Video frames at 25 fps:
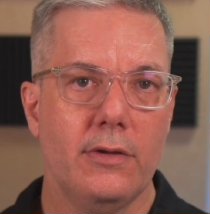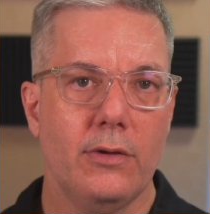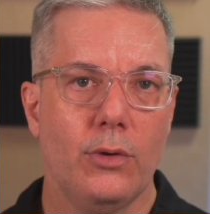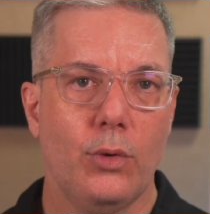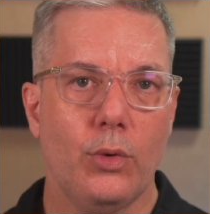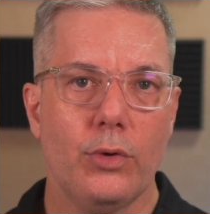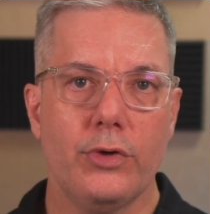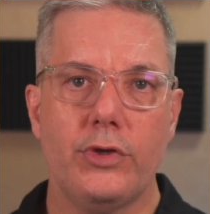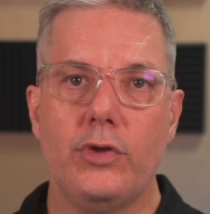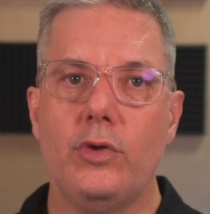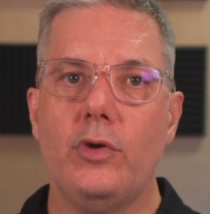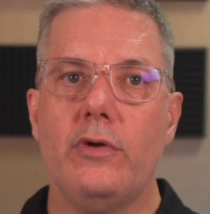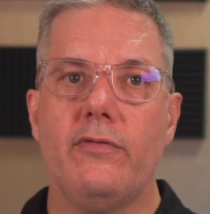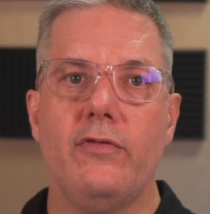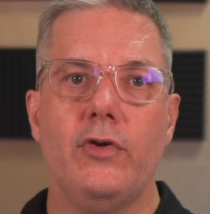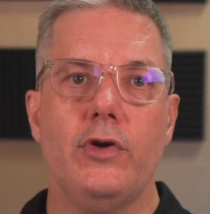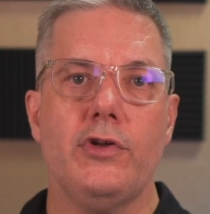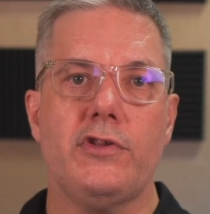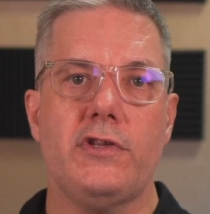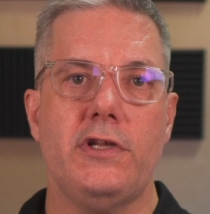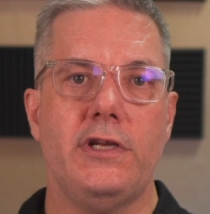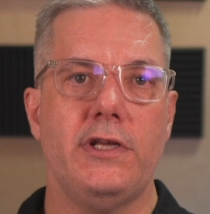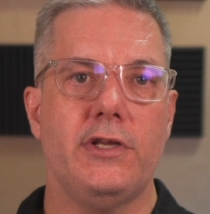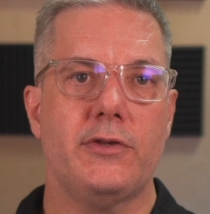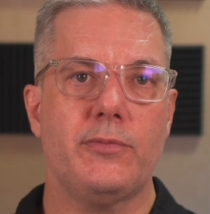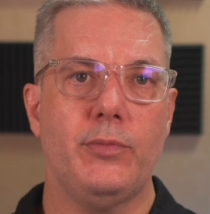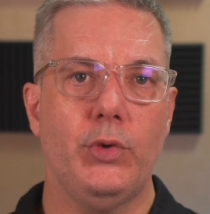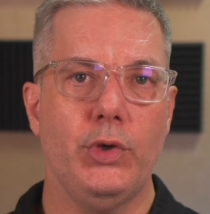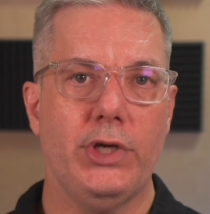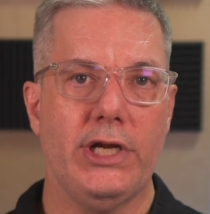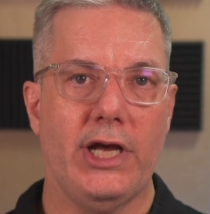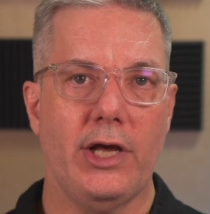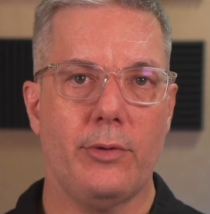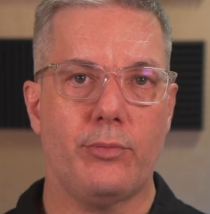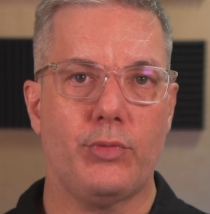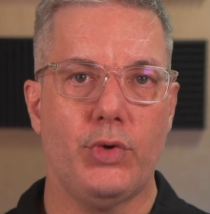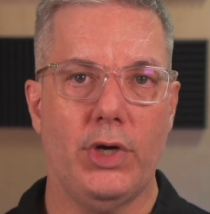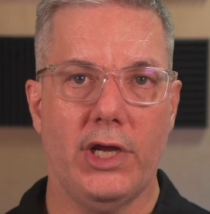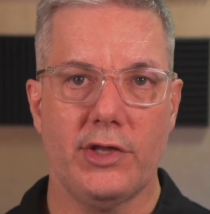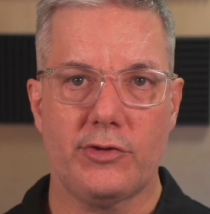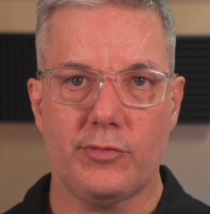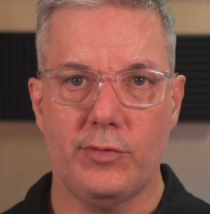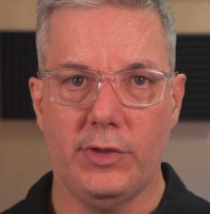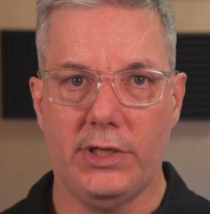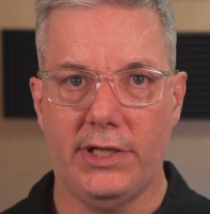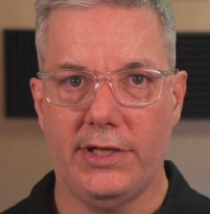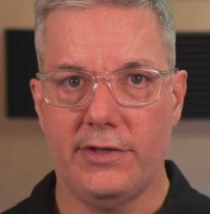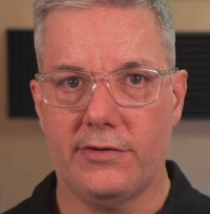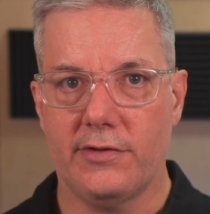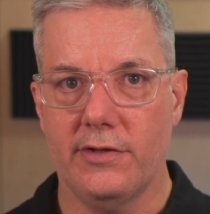or universities put out press
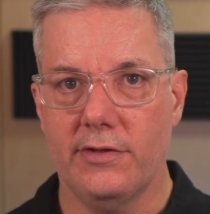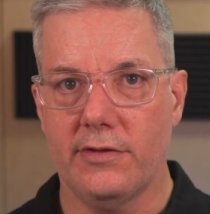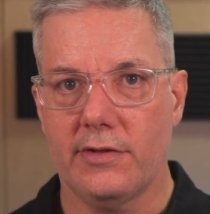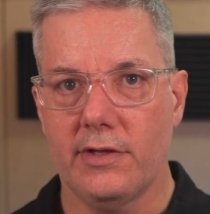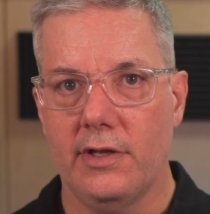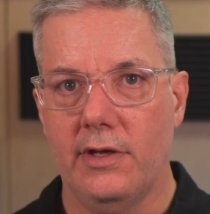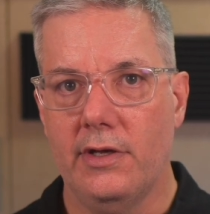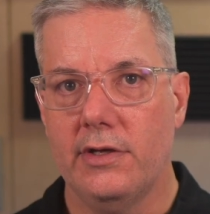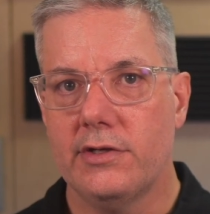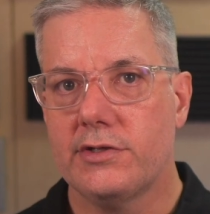releases